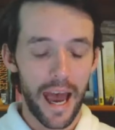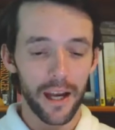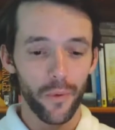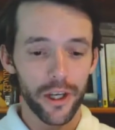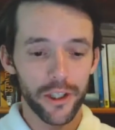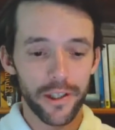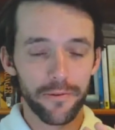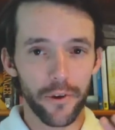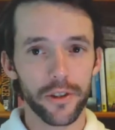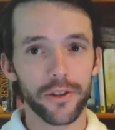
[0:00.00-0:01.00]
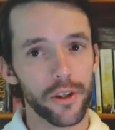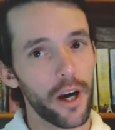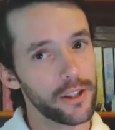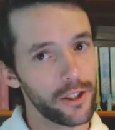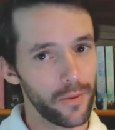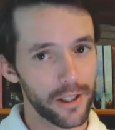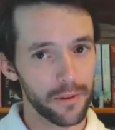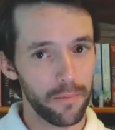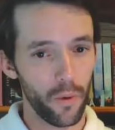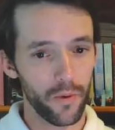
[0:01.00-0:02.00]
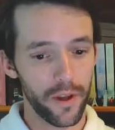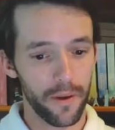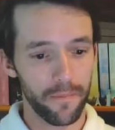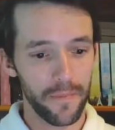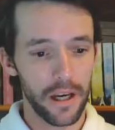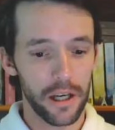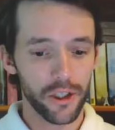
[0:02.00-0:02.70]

And when she first starts to explore them,